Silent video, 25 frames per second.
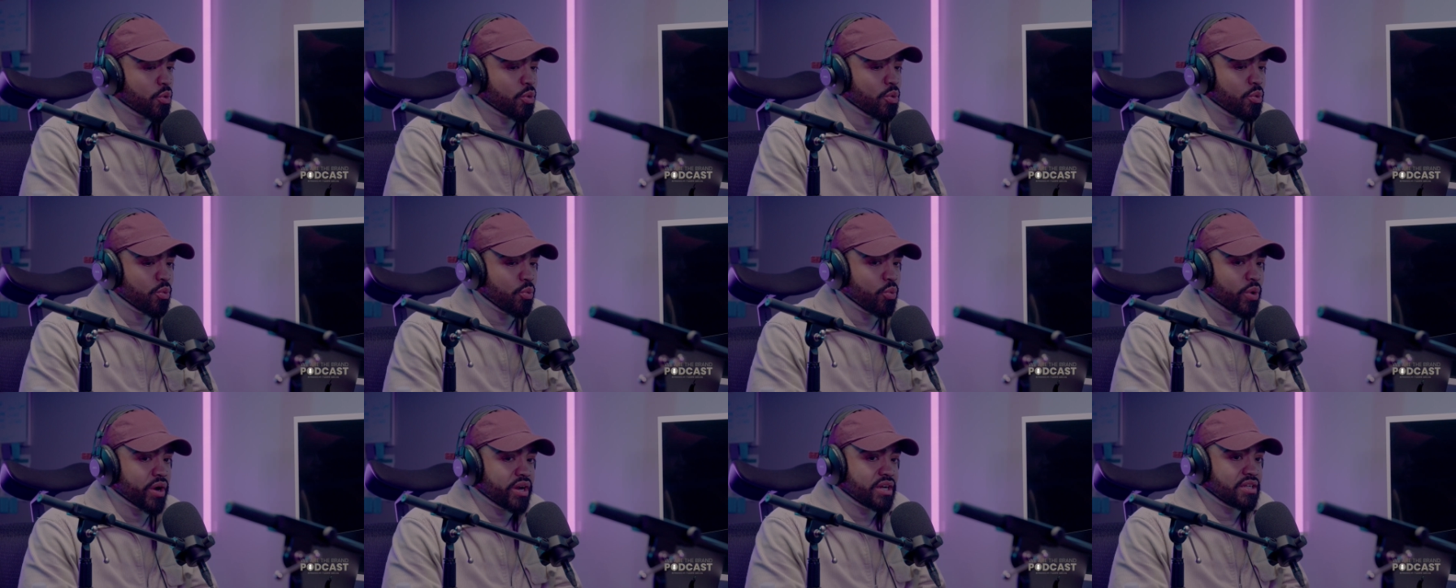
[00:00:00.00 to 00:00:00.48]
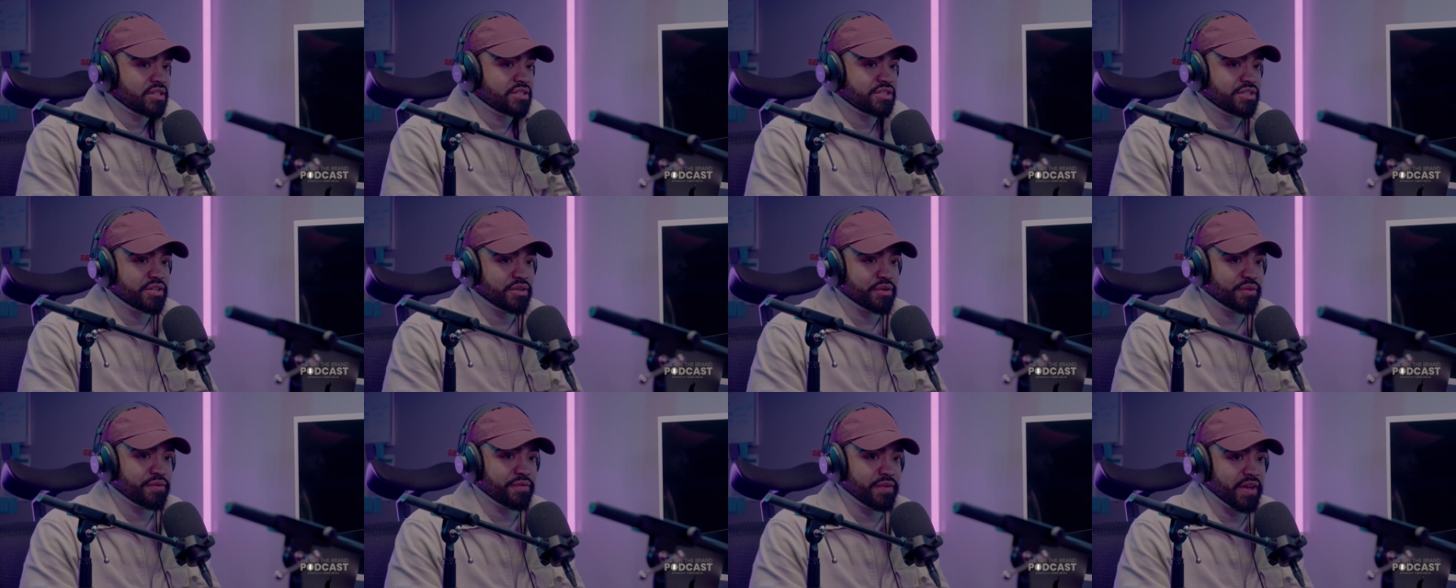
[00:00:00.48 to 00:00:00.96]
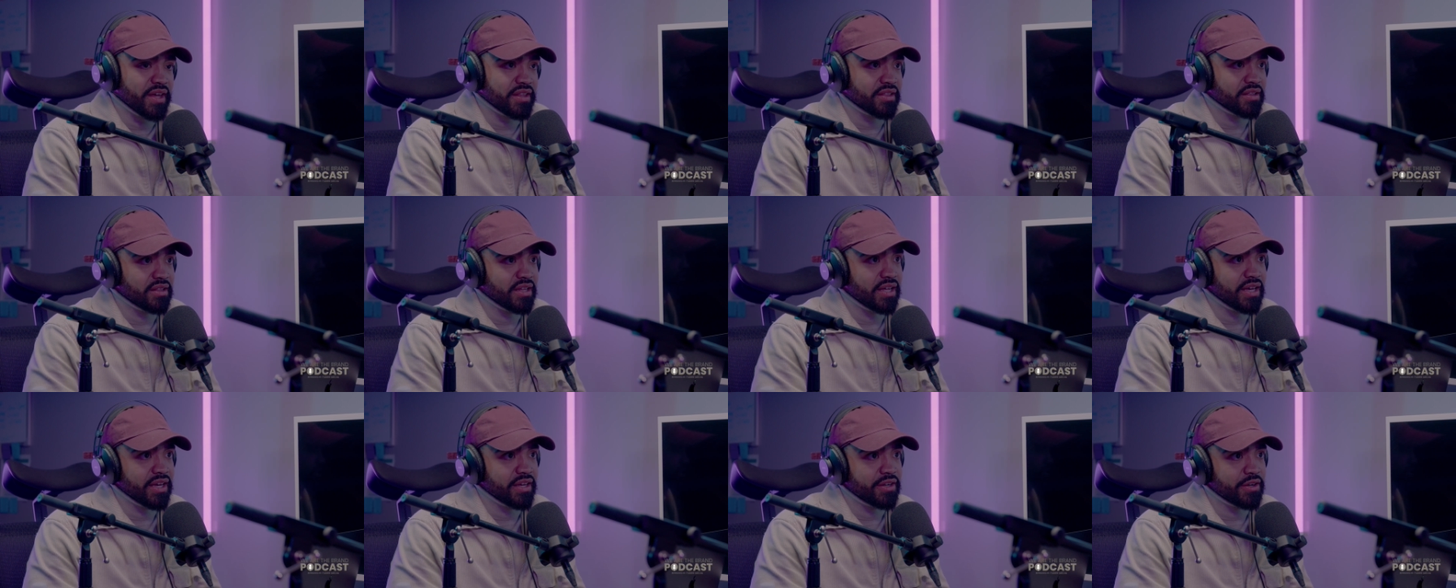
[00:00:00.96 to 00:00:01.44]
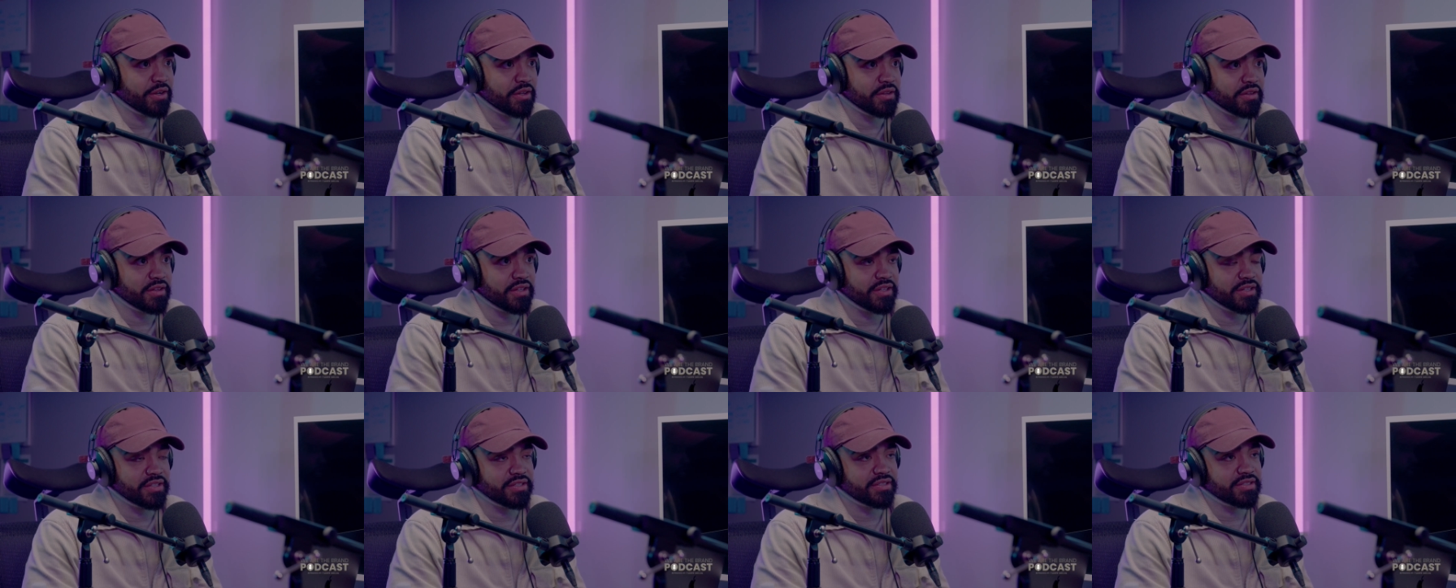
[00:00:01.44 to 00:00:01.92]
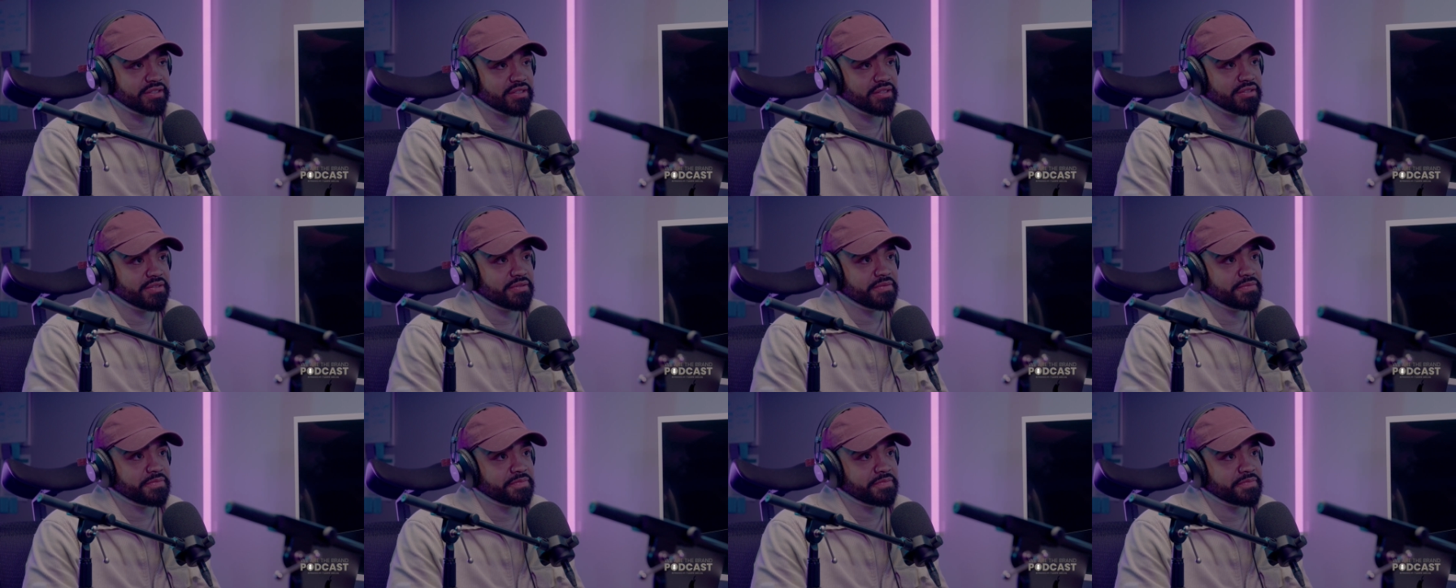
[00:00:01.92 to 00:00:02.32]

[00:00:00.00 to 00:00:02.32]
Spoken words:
Where does your faith lie in all of this?